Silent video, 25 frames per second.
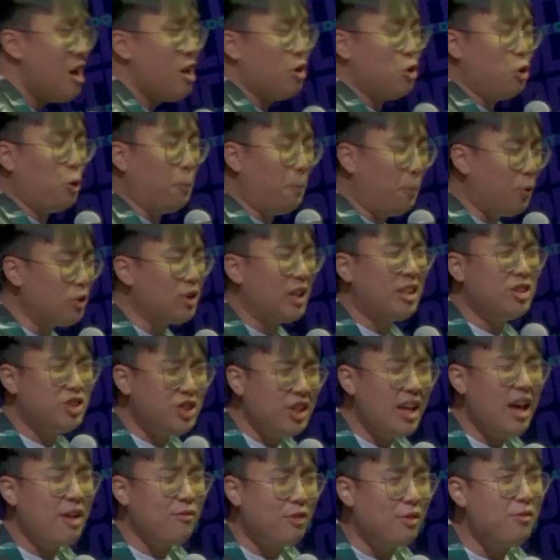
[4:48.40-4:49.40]
you
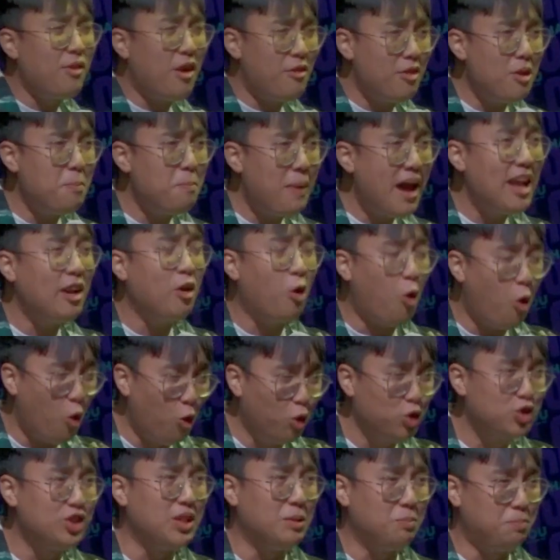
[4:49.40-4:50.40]
potentially have a very bad
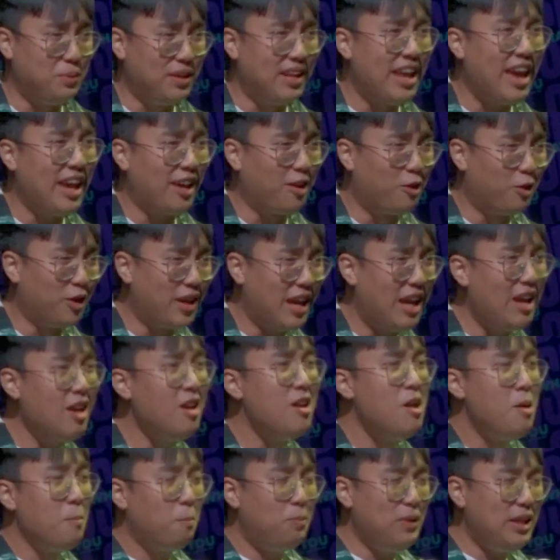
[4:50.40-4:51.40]
host in Penang, okay?
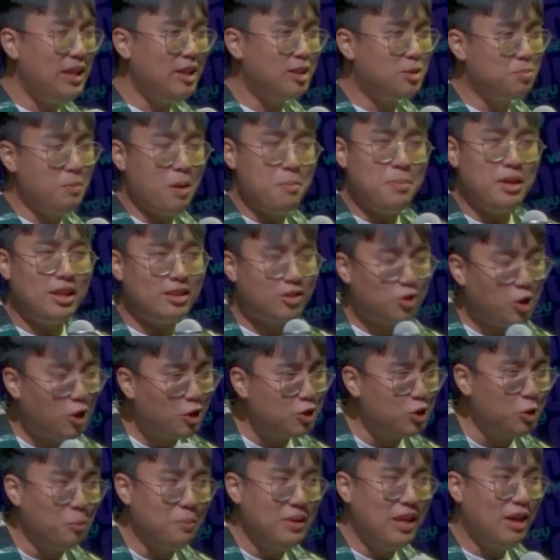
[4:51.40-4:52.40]
Please maybe
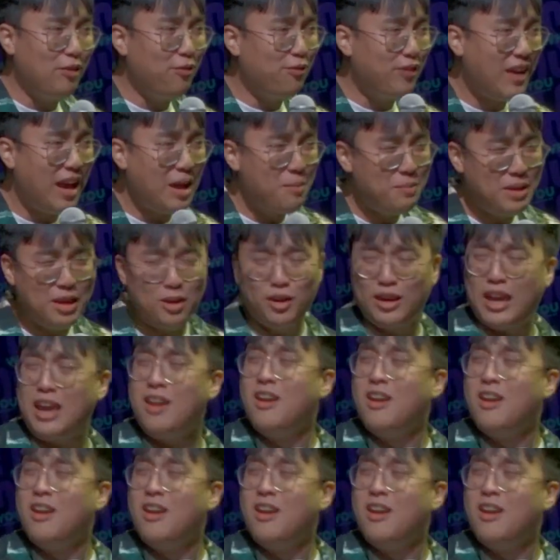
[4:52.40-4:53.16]
talk to me, find me, okay?